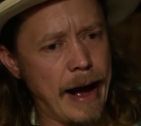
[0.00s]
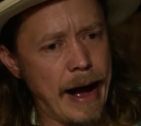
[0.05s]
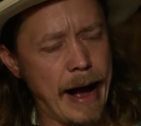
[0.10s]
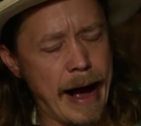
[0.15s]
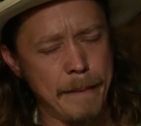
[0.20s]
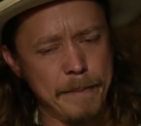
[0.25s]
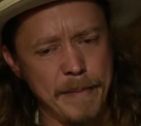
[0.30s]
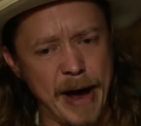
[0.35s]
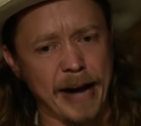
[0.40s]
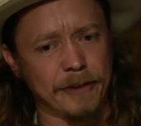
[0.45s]

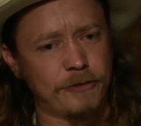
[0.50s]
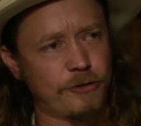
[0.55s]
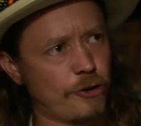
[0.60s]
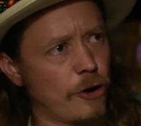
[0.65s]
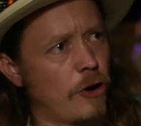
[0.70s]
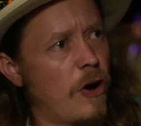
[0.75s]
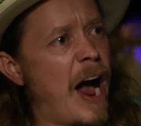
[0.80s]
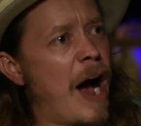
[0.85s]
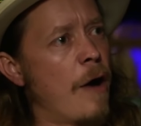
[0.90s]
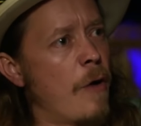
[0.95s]
I'm not
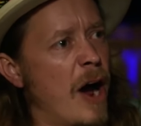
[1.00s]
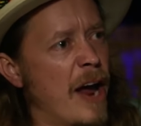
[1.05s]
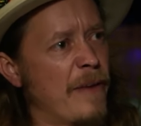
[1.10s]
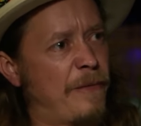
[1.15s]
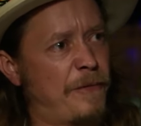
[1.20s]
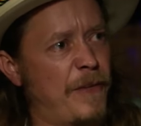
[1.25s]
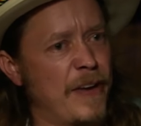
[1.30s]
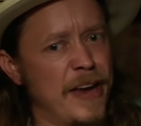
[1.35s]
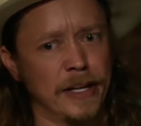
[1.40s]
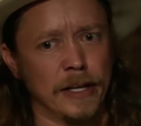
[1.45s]
sure how I
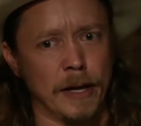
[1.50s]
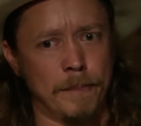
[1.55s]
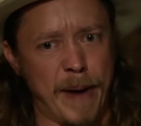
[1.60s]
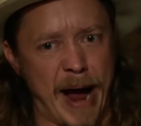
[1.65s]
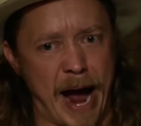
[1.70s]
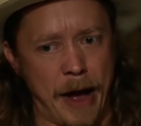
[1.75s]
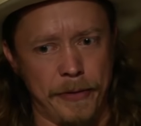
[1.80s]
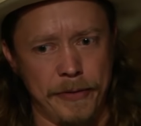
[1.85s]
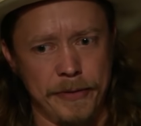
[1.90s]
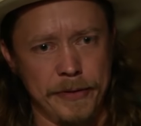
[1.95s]
feel
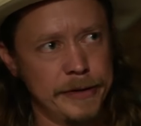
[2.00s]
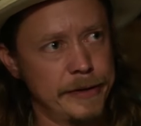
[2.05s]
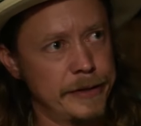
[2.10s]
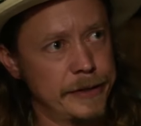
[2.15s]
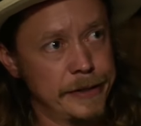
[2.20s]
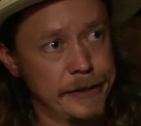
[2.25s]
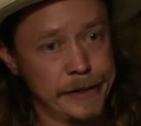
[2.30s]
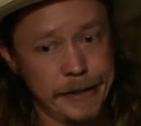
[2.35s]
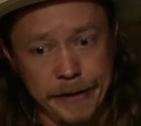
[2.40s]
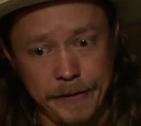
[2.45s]
about
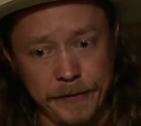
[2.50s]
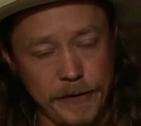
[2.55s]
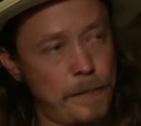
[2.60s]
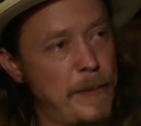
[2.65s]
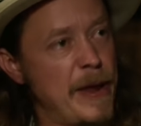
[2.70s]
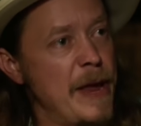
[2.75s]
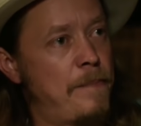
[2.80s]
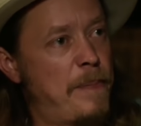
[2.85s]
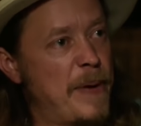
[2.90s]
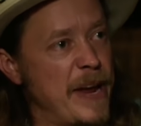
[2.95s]
the
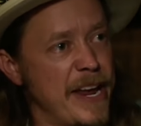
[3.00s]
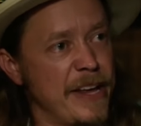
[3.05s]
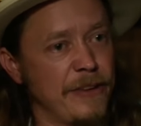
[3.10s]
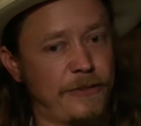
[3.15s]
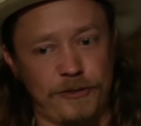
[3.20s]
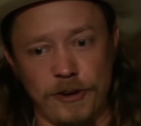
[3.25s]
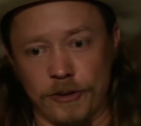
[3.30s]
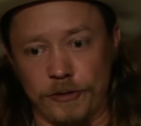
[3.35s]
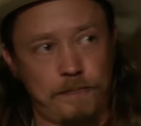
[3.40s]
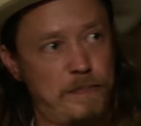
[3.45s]

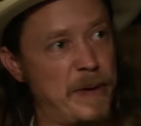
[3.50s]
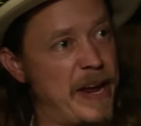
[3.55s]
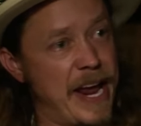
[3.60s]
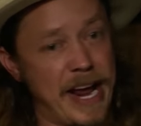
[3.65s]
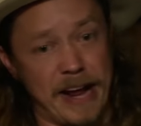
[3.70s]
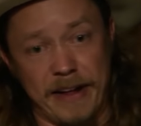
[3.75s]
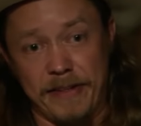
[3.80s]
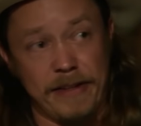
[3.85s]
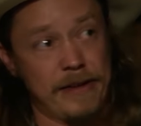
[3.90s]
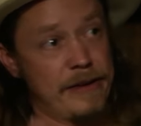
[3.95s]
BPs just
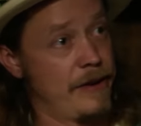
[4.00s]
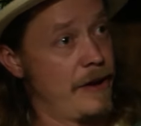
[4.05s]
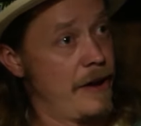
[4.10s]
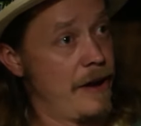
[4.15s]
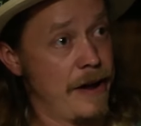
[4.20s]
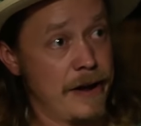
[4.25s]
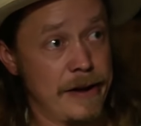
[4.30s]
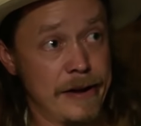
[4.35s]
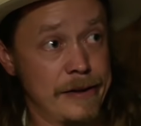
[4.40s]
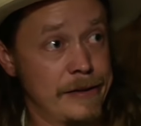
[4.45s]
being
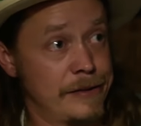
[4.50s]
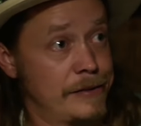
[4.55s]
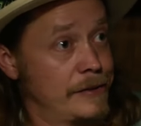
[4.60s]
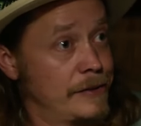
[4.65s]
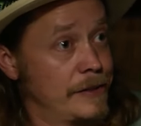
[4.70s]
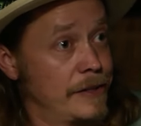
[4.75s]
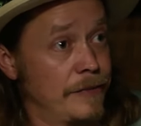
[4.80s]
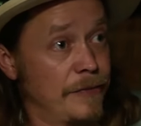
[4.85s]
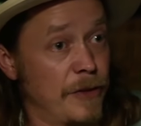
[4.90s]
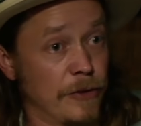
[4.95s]

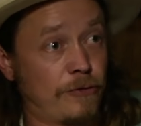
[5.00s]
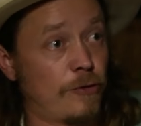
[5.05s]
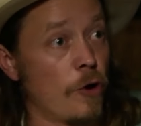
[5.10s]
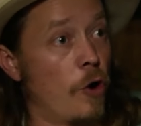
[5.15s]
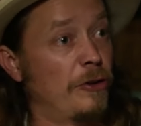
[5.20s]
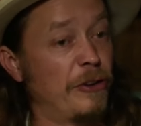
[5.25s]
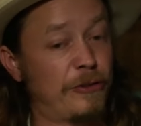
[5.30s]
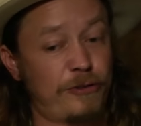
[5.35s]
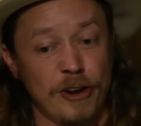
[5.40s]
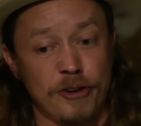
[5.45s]
the
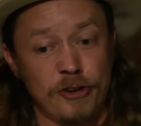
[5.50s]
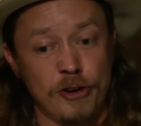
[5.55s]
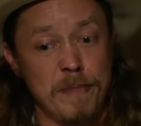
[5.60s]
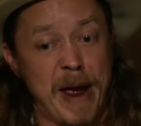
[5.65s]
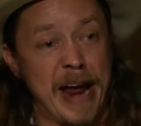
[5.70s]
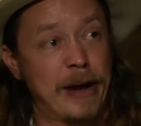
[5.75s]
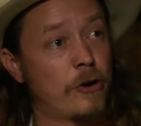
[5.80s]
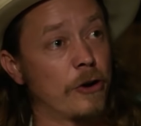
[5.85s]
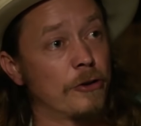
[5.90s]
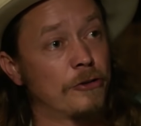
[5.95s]
sole decision
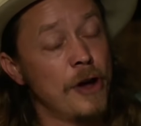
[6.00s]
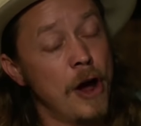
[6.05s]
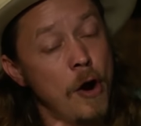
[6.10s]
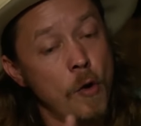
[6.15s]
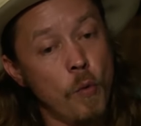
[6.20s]
makers.